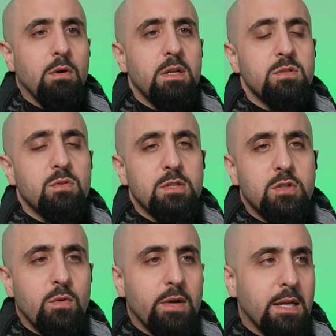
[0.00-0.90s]
What
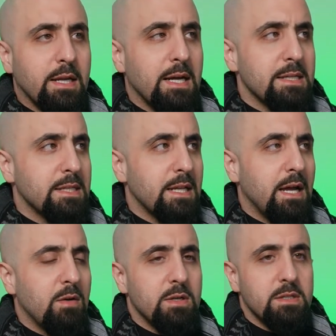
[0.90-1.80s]
Israel's doing in Gaza
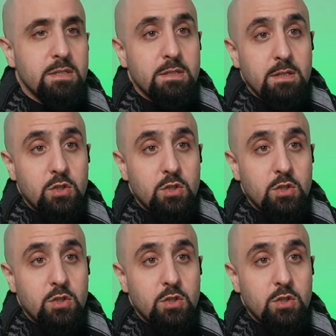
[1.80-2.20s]
now is a